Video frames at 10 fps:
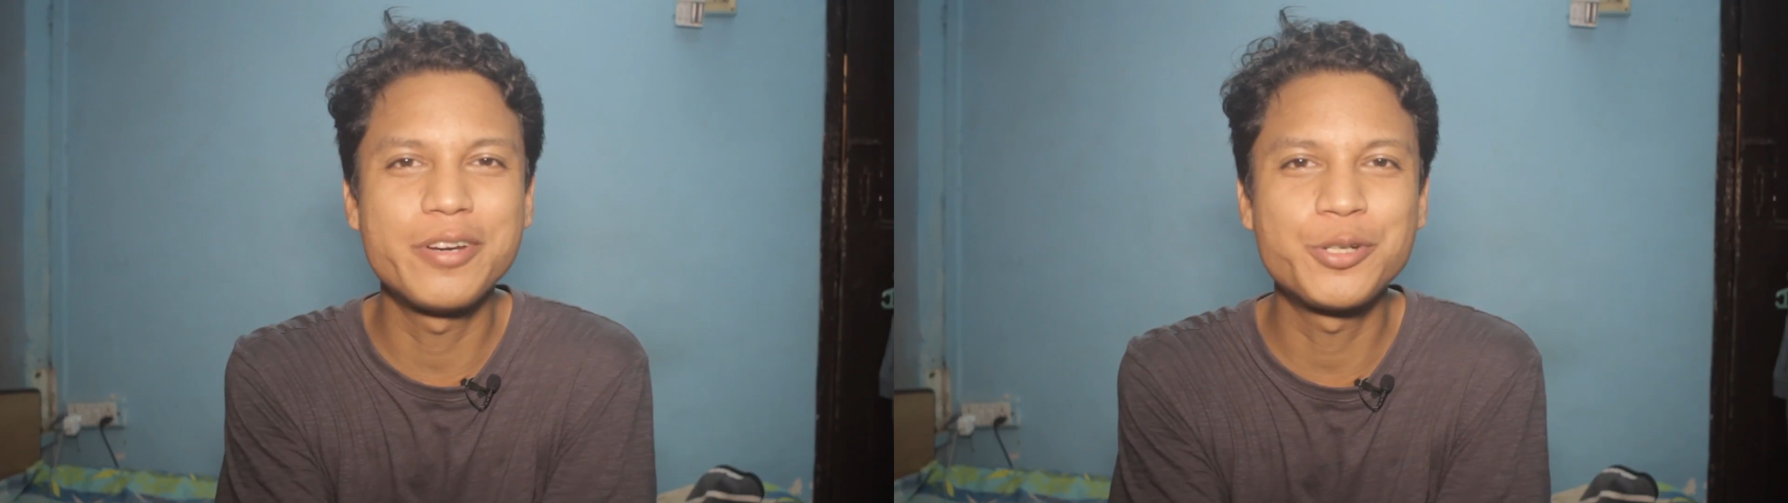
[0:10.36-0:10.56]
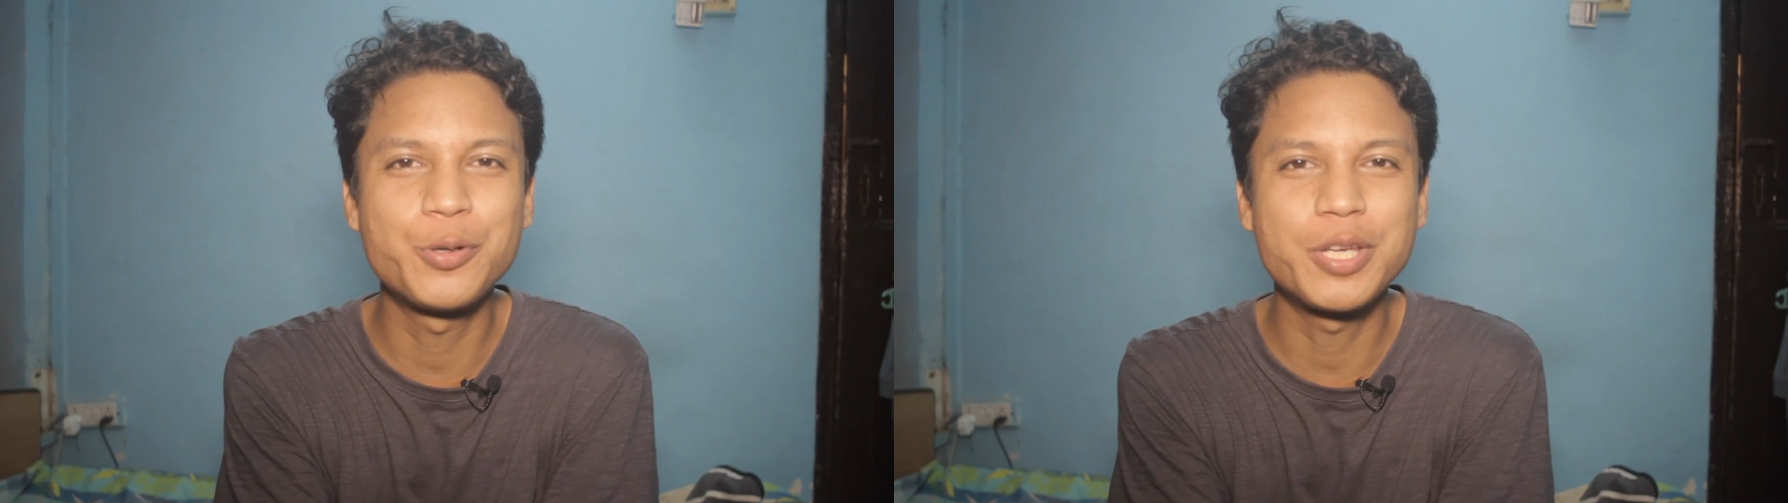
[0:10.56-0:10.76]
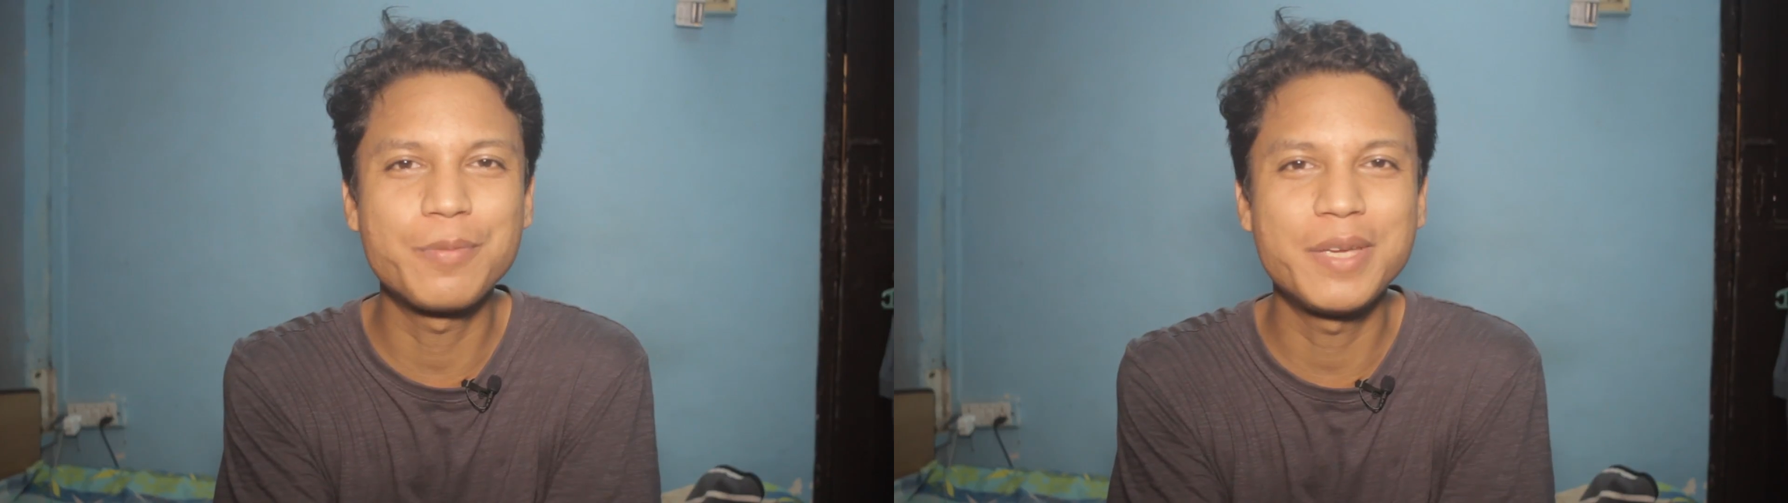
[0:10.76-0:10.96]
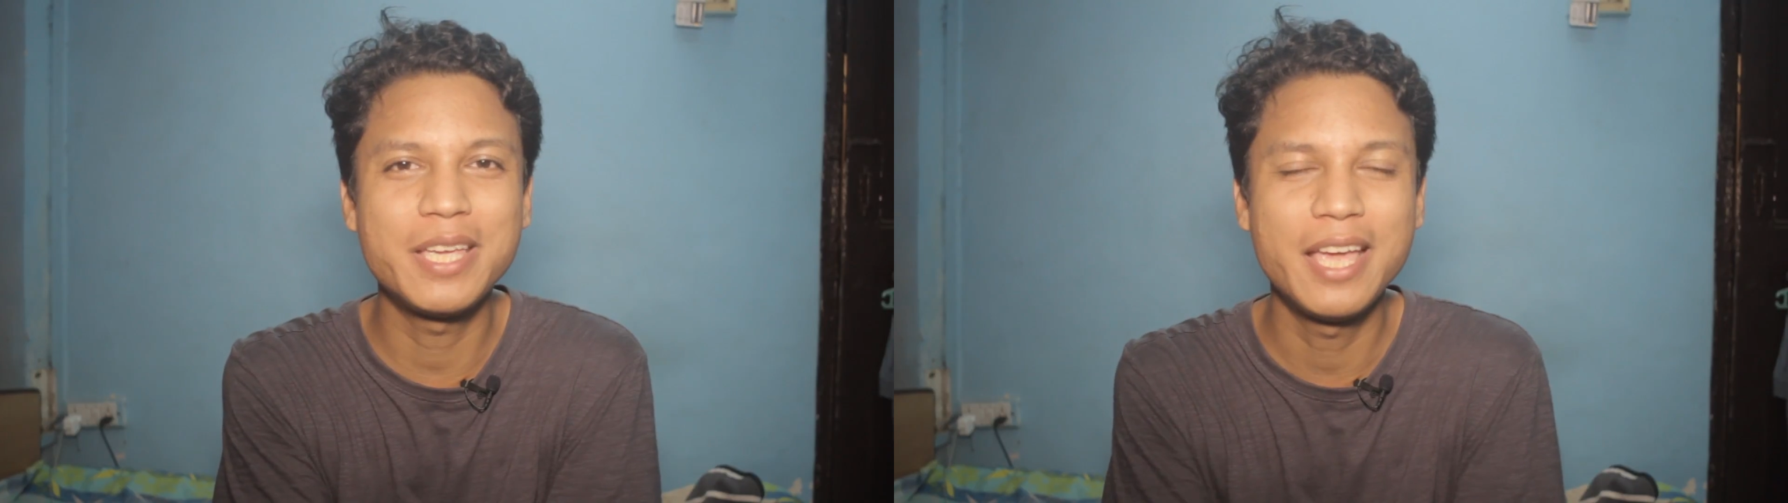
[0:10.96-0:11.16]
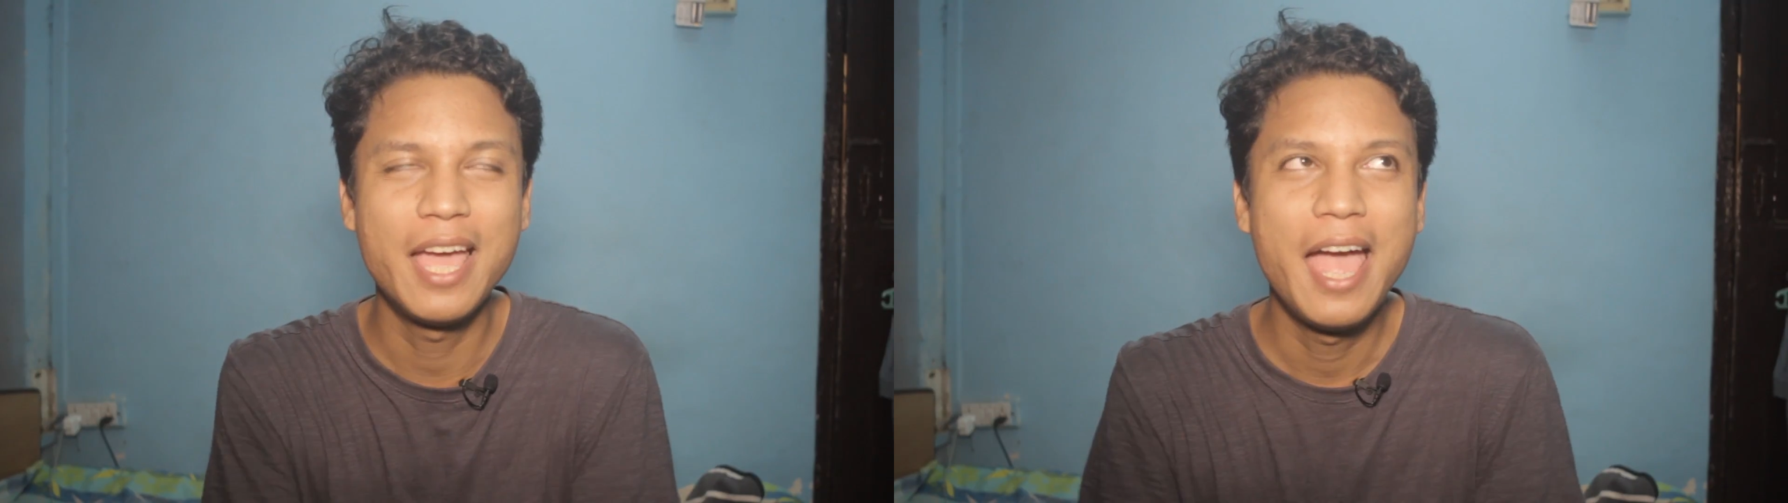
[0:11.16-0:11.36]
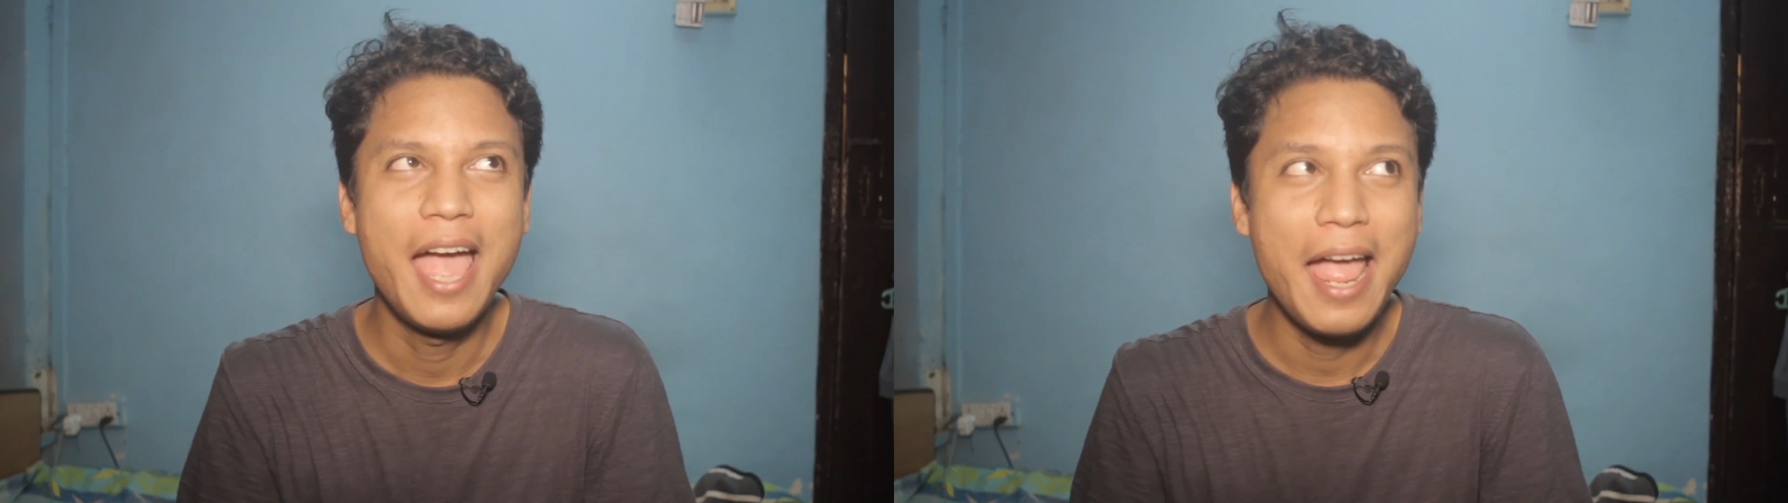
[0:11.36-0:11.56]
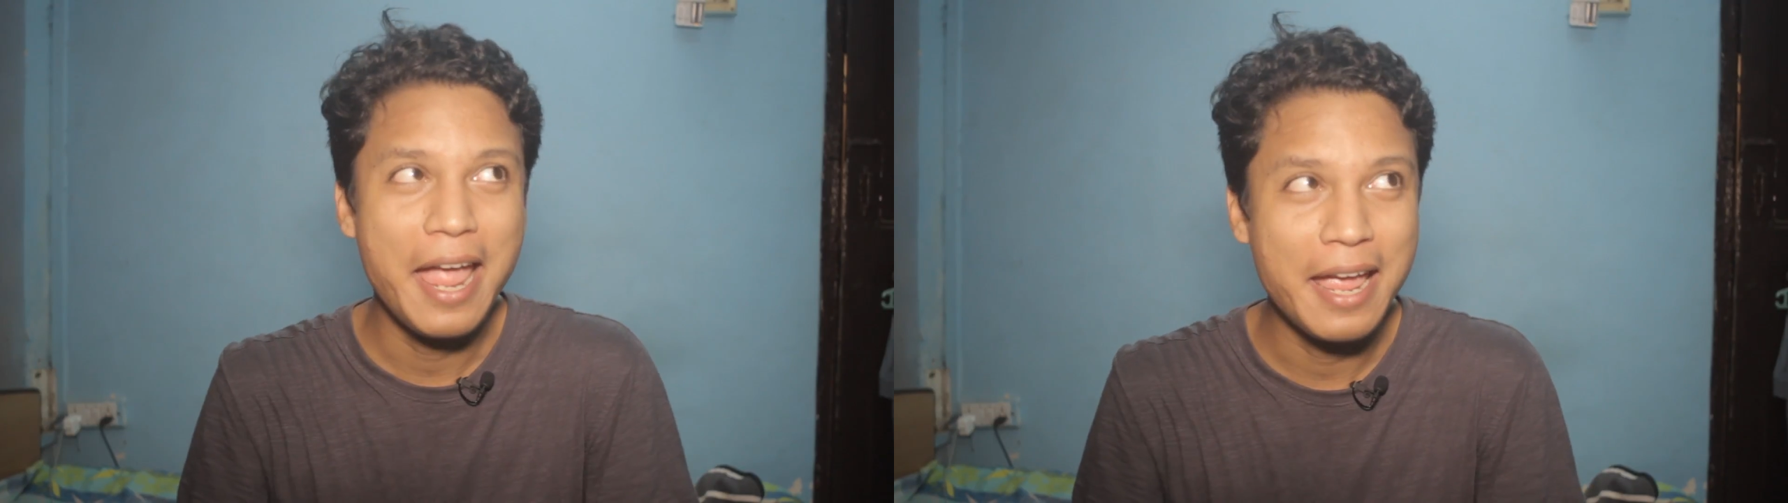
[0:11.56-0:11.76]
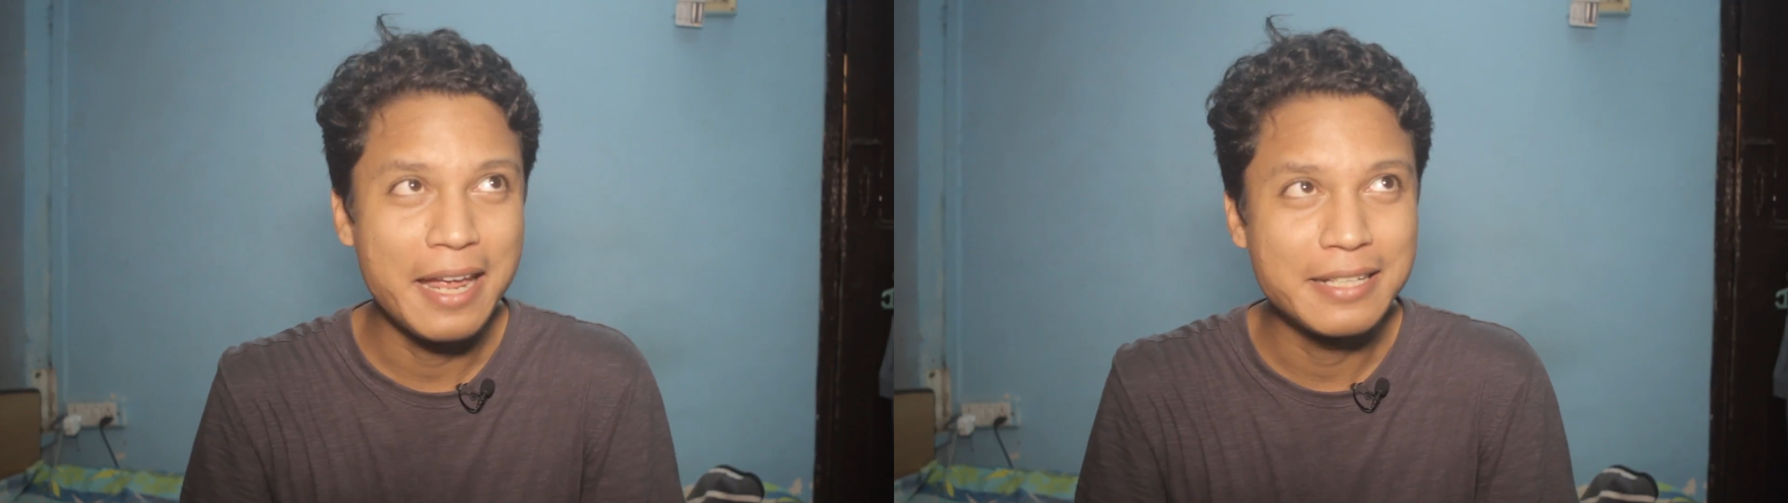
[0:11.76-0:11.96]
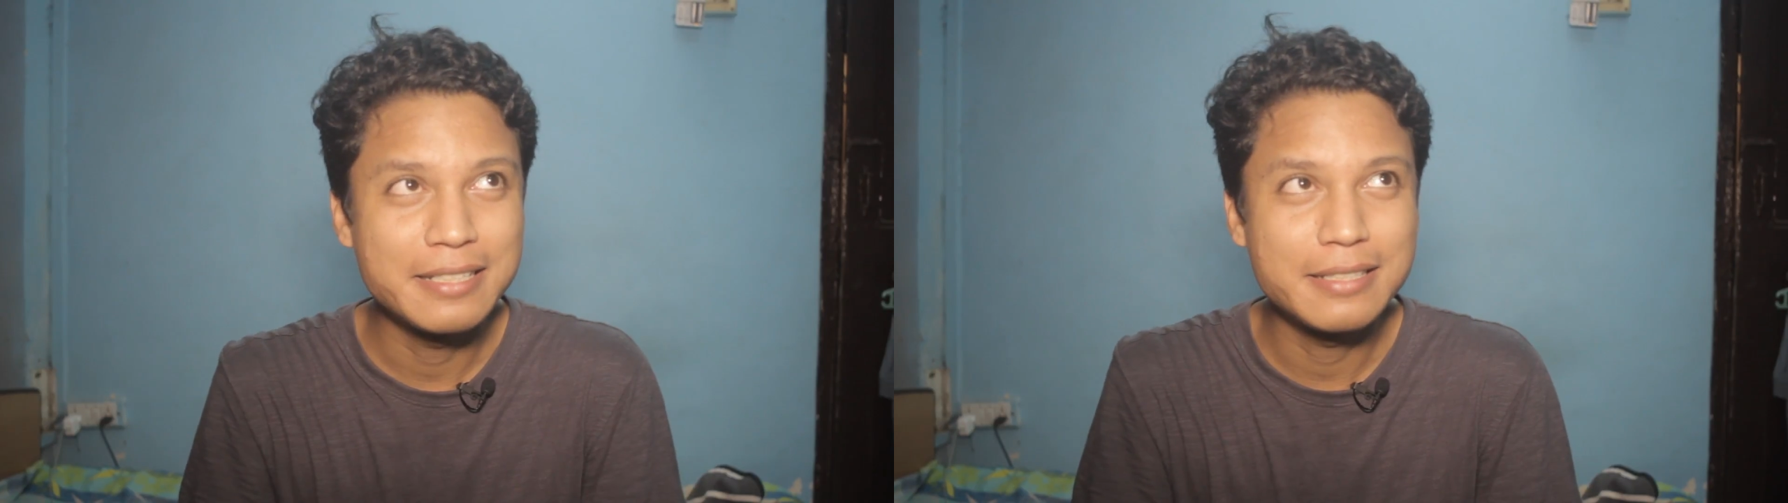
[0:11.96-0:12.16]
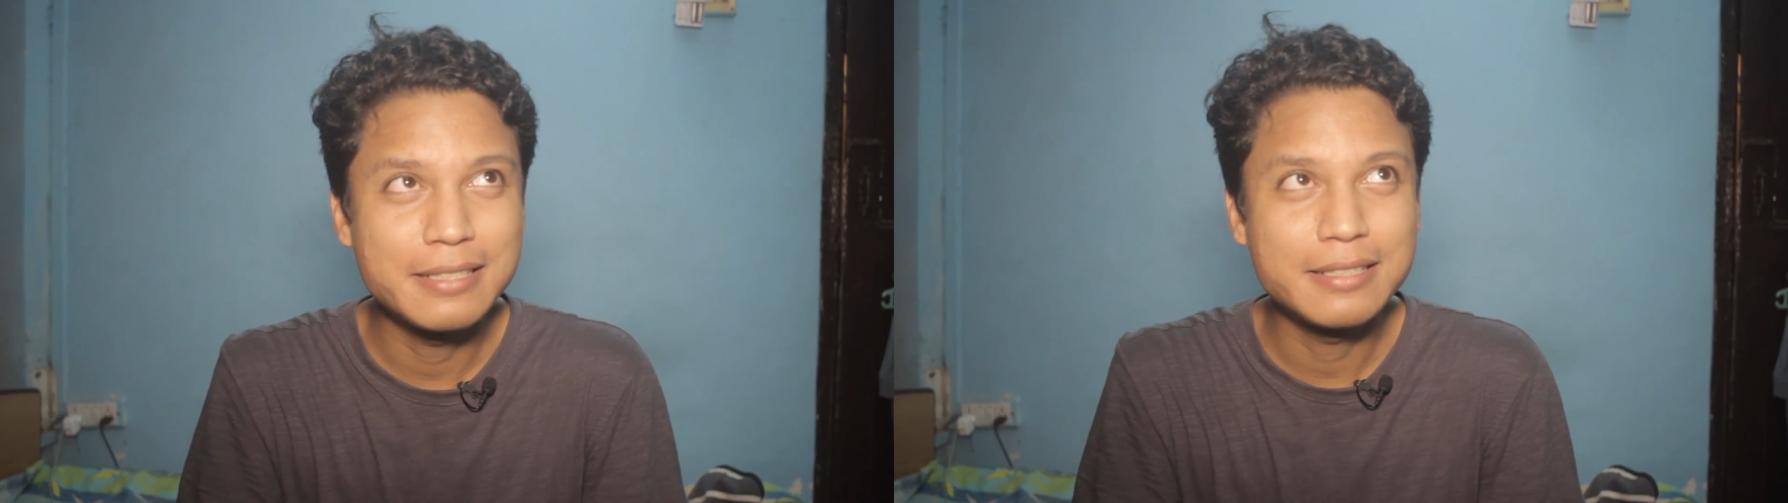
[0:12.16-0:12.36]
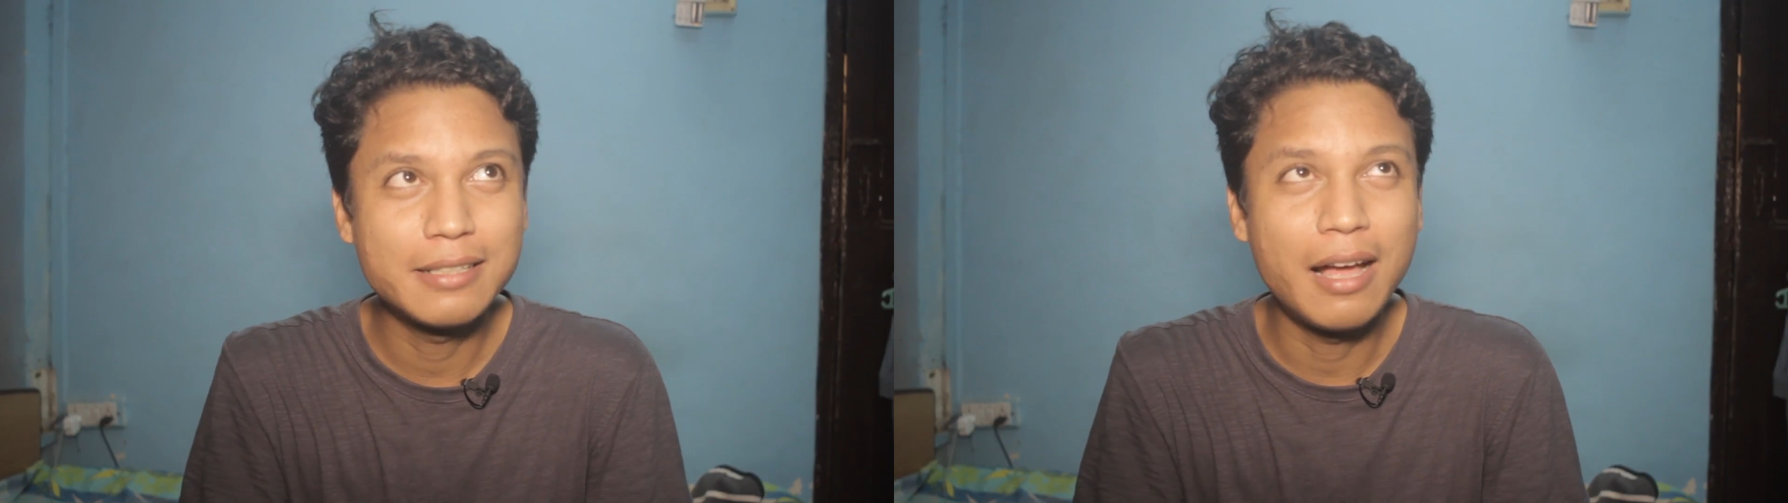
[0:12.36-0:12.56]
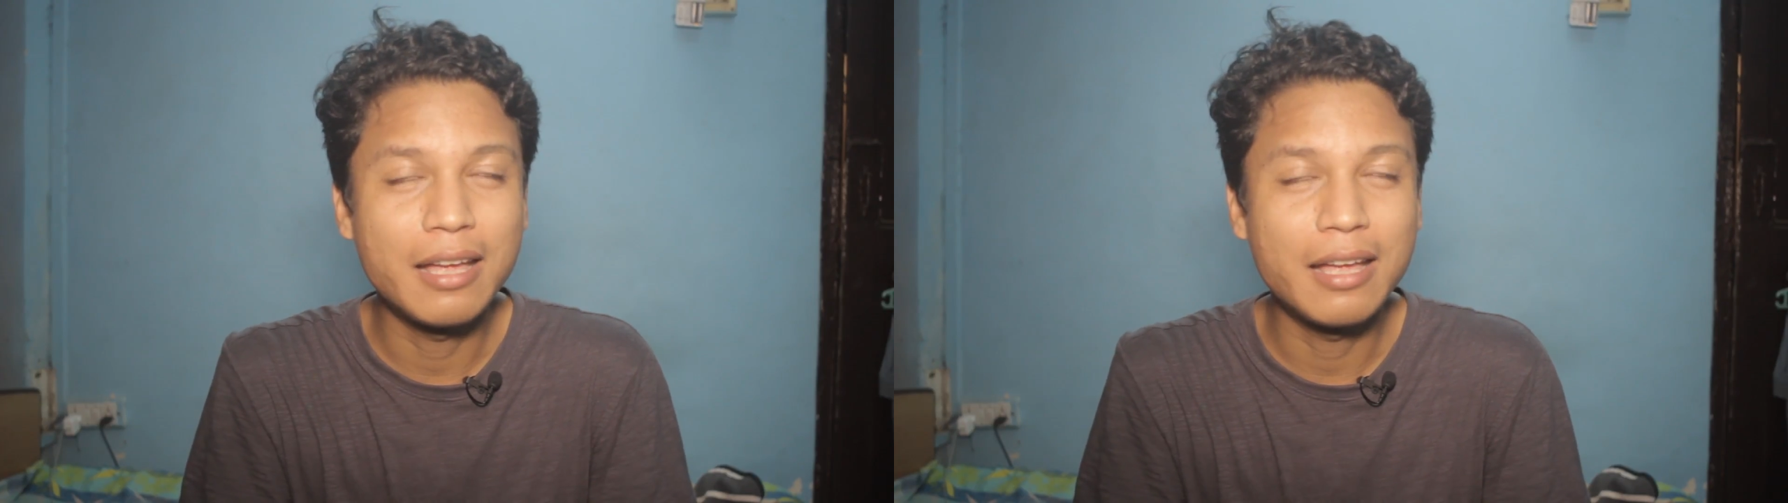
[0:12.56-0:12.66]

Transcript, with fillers: you are showing me, and uh,